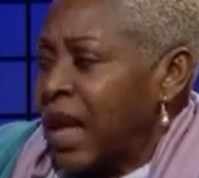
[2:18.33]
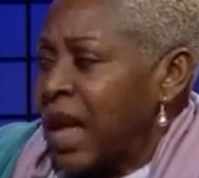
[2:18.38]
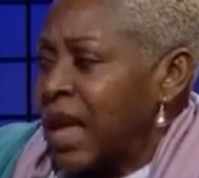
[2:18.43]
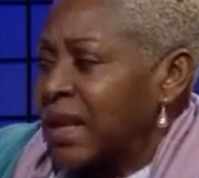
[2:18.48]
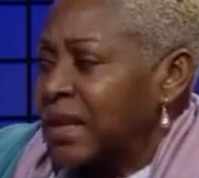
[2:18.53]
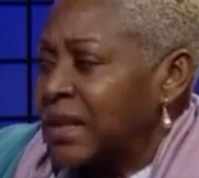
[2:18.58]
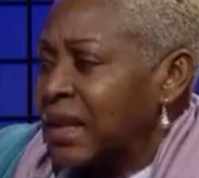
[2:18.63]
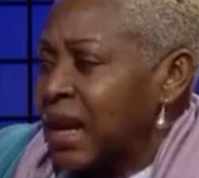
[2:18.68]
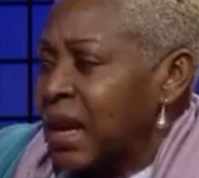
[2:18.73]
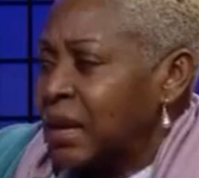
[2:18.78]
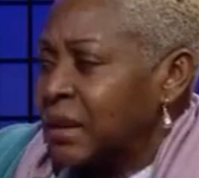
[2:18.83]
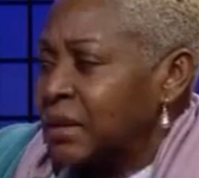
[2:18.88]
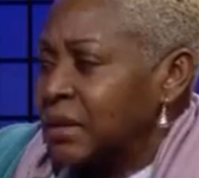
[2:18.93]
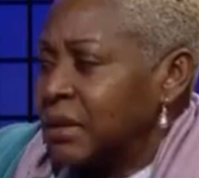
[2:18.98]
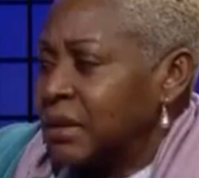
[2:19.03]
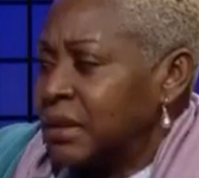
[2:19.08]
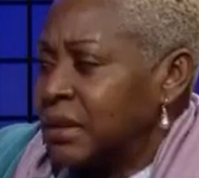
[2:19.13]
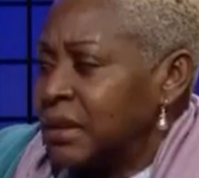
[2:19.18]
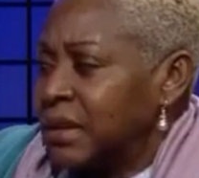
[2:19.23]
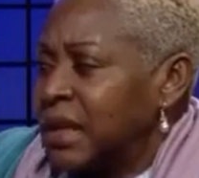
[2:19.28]

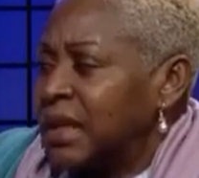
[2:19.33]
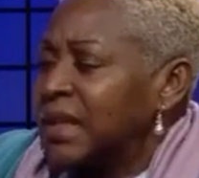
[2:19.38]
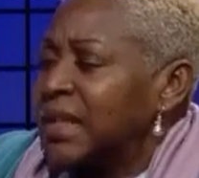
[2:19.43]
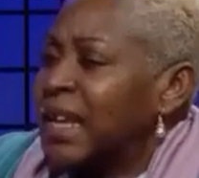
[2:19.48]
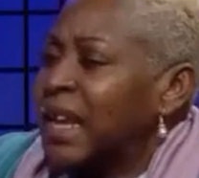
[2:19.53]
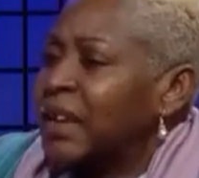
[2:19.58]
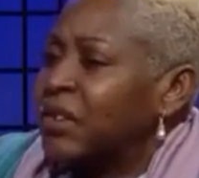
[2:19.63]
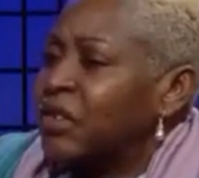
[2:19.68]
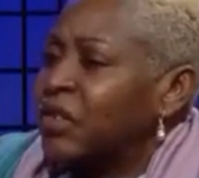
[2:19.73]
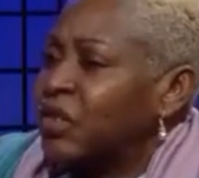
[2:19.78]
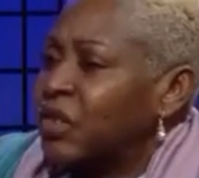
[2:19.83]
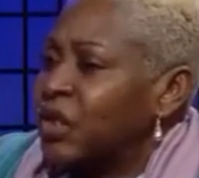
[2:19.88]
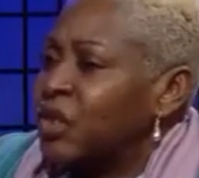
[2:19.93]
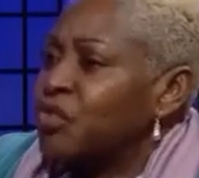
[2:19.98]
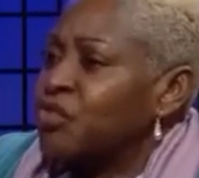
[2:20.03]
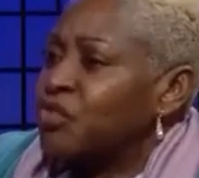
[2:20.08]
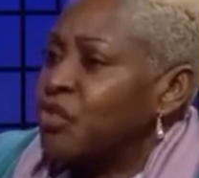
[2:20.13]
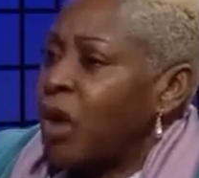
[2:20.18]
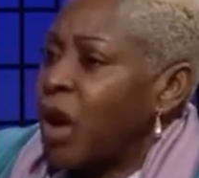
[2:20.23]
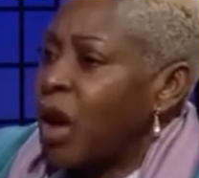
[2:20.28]
didn't like to see
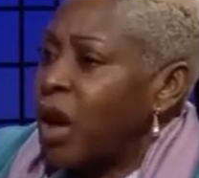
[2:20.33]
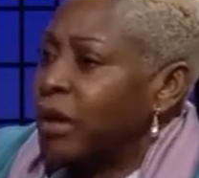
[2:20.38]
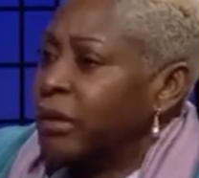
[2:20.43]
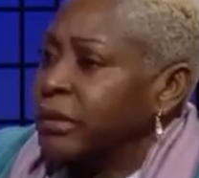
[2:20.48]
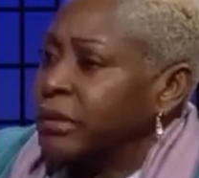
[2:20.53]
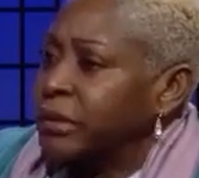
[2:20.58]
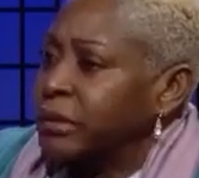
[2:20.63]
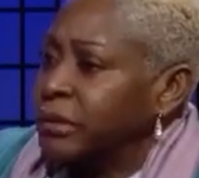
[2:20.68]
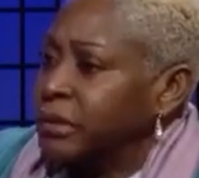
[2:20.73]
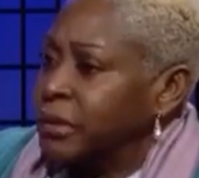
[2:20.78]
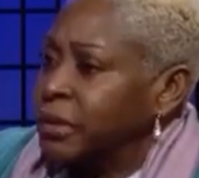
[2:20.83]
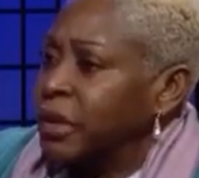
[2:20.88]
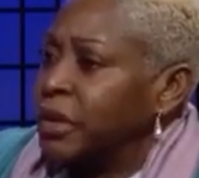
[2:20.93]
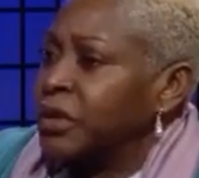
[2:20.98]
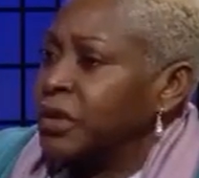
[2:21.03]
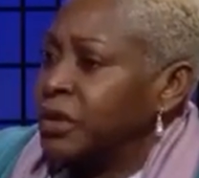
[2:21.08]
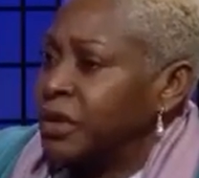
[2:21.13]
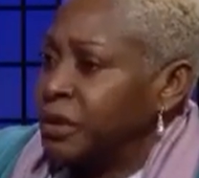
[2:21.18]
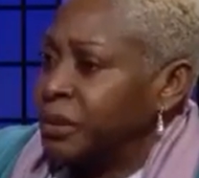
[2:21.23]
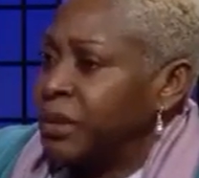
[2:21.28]
wrong
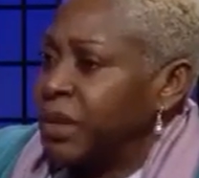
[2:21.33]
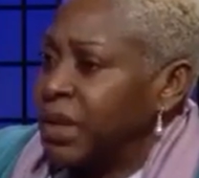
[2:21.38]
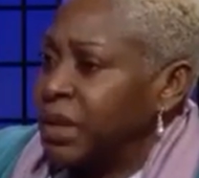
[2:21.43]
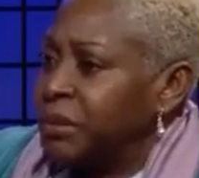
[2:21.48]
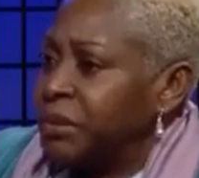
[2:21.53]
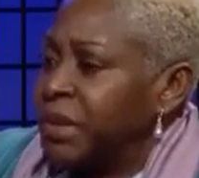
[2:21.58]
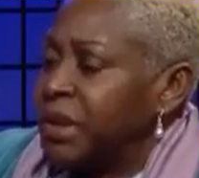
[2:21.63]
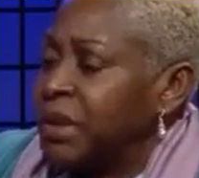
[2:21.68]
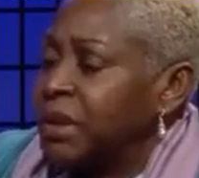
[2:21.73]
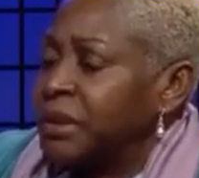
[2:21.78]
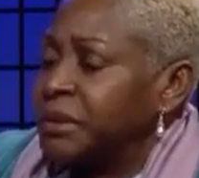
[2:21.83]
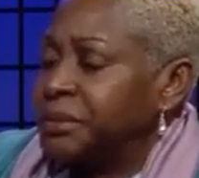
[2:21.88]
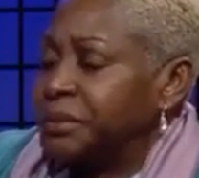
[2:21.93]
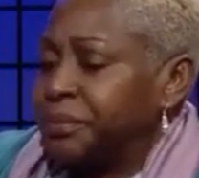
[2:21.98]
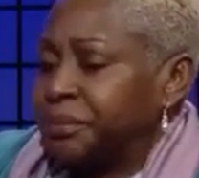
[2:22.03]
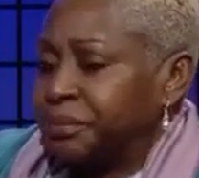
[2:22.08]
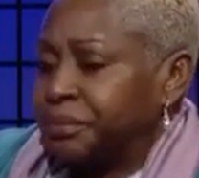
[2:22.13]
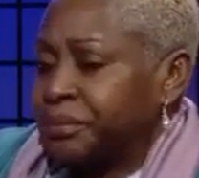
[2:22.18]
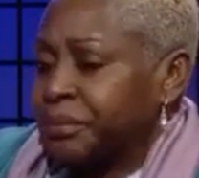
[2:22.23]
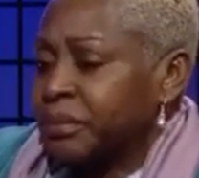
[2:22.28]
done to people.
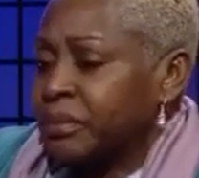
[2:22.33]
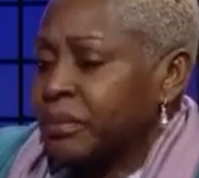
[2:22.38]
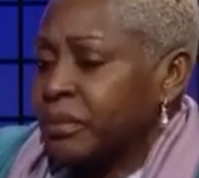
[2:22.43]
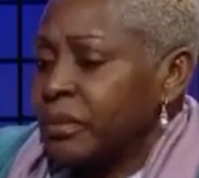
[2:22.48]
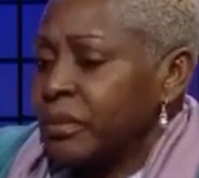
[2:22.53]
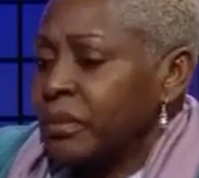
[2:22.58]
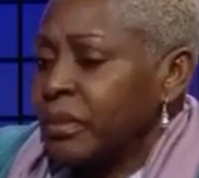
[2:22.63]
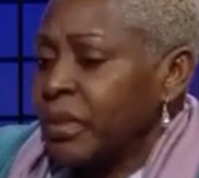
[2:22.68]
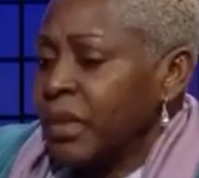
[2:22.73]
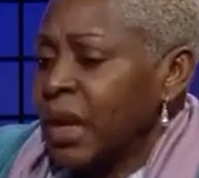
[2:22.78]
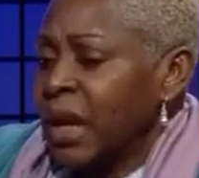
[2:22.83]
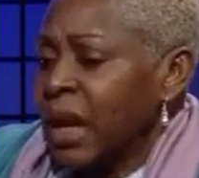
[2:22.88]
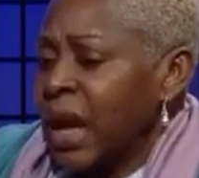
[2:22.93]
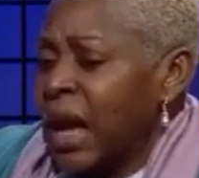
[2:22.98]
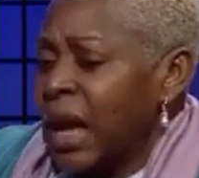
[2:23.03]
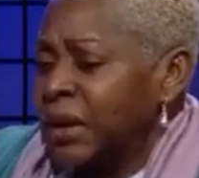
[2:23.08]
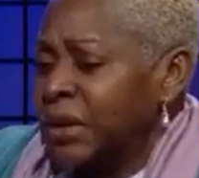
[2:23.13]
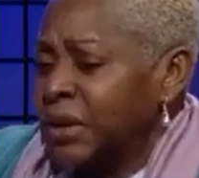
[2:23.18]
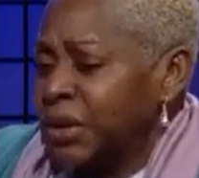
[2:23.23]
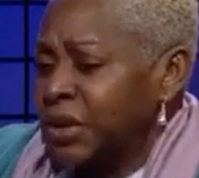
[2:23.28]

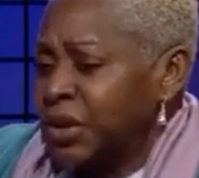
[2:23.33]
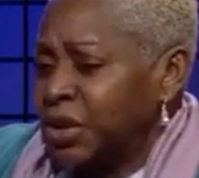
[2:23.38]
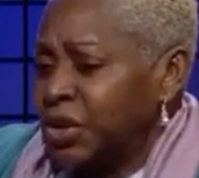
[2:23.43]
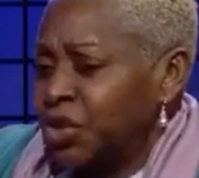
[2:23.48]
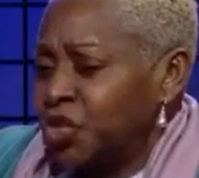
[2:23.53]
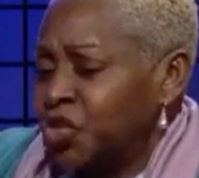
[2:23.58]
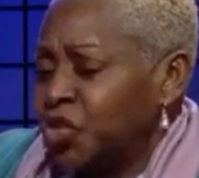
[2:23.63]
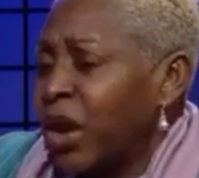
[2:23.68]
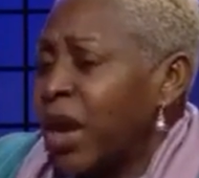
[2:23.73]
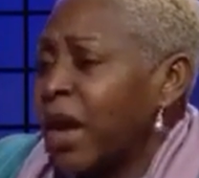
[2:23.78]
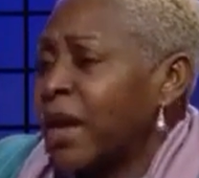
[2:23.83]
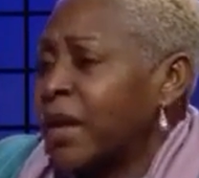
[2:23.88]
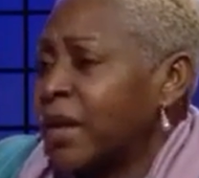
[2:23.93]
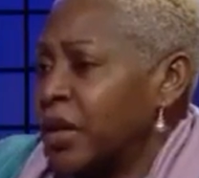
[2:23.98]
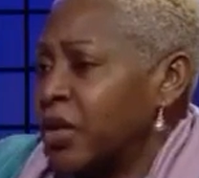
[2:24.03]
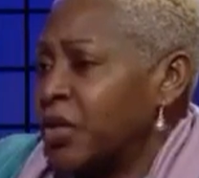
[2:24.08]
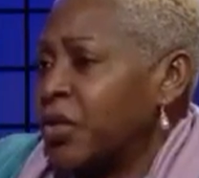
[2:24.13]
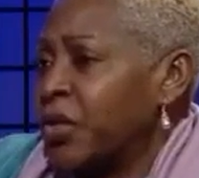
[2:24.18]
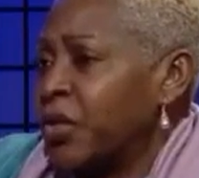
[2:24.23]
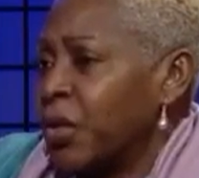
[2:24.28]
And she tried
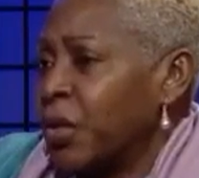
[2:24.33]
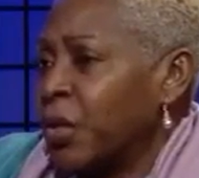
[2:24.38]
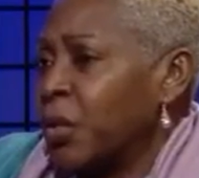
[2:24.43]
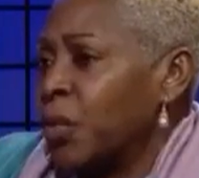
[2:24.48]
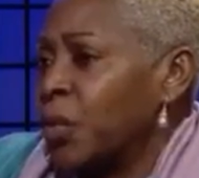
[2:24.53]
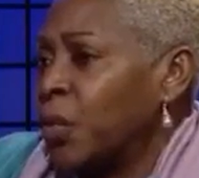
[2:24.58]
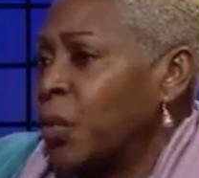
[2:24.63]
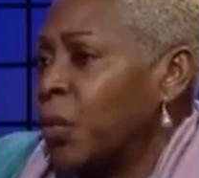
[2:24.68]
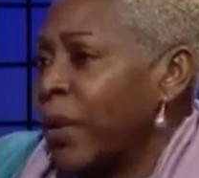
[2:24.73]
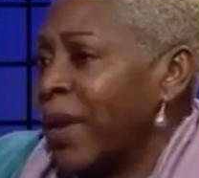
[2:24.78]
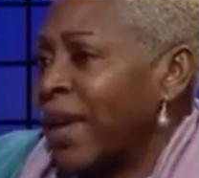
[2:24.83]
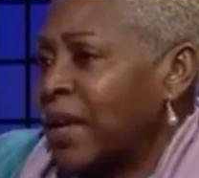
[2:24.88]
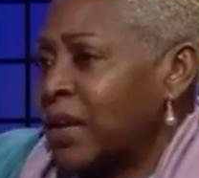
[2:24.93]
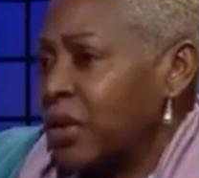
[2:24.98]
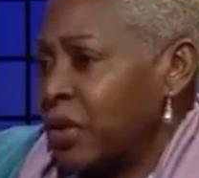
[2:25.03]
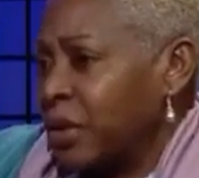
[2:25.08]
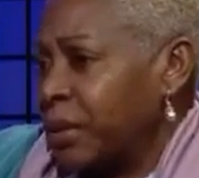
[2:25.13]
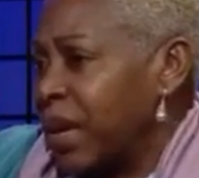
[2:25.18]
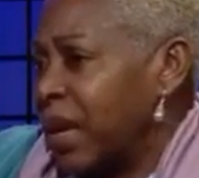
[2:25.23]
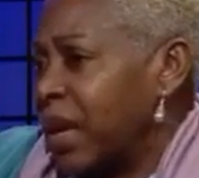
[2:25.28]
in her own way
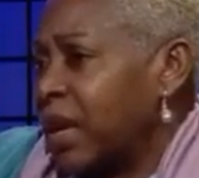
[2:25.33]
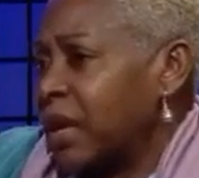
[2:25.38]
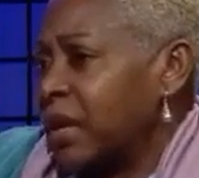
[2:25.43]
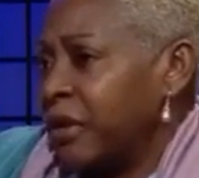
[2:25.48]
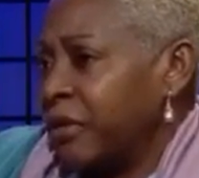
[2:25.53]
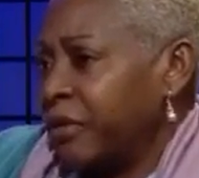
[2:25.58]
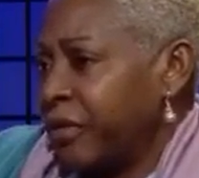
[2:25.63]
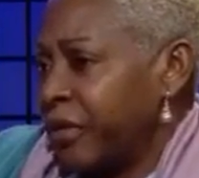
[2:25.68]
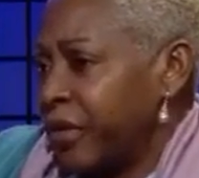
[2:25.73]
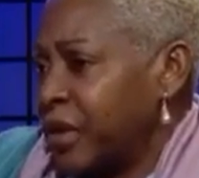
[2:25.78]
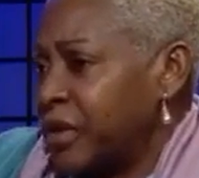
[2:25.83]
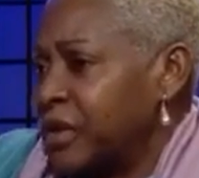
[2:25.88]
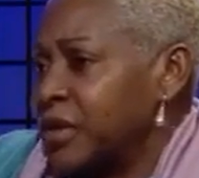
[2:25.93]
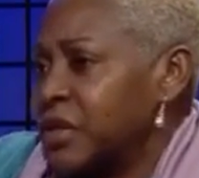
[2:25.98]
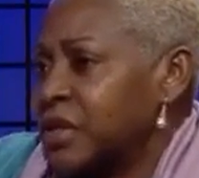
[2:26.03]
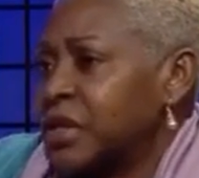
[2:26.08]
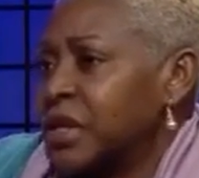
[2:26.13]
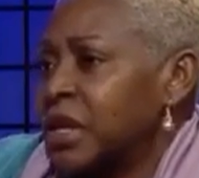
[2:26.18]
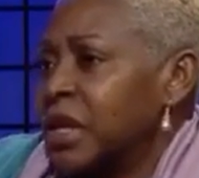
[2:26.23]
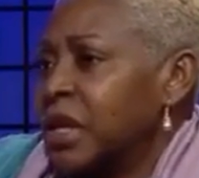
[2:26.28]
to make a
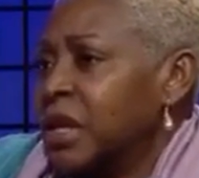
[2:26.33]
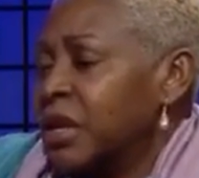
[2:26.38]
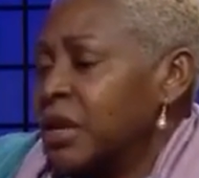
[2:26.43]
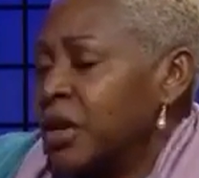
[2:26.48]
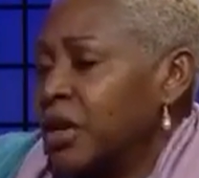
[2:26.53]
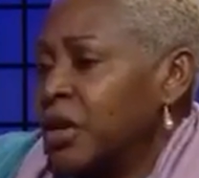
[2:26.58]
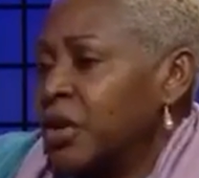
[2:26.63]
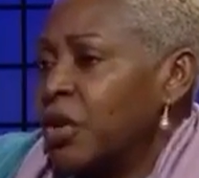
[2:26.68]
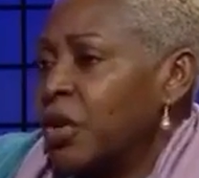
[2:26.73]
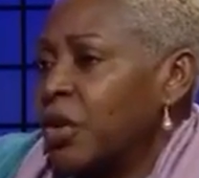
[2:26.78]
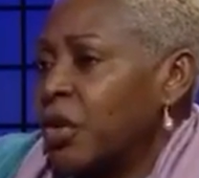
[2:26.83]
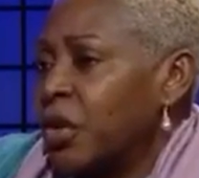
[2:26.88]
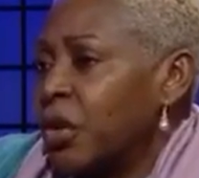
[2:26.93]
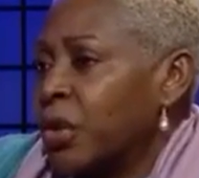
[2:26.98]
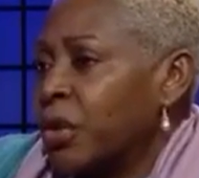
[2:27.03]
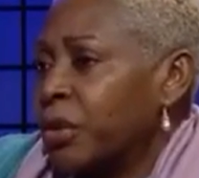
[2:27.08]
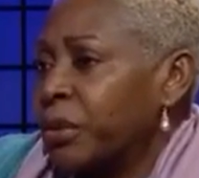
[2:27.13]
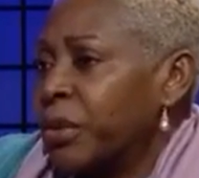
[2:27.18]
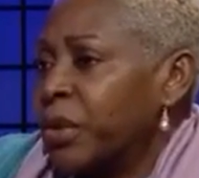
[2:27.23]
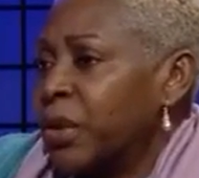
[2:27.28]
difference in our
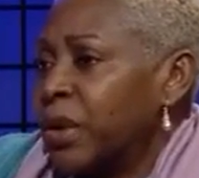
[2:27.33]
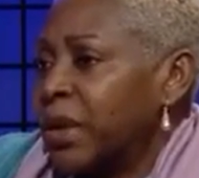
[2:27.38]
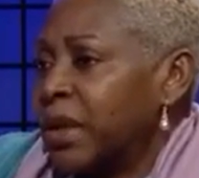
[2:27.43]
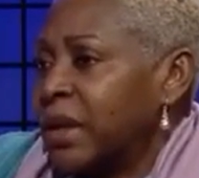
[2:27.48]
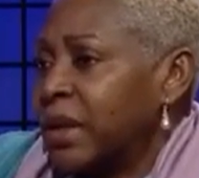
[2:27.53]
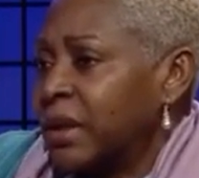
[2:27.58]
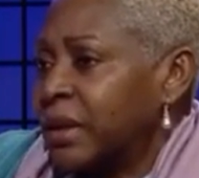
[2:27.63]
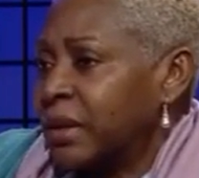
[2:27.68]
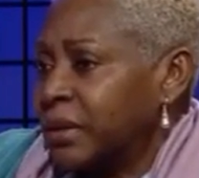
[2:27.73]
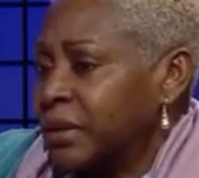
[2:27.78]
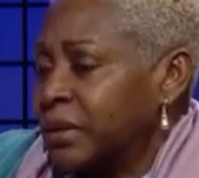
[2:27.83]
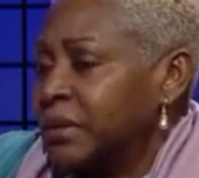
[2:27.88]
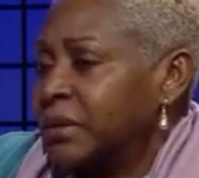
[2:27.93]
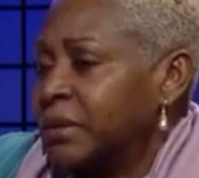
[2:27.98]
community.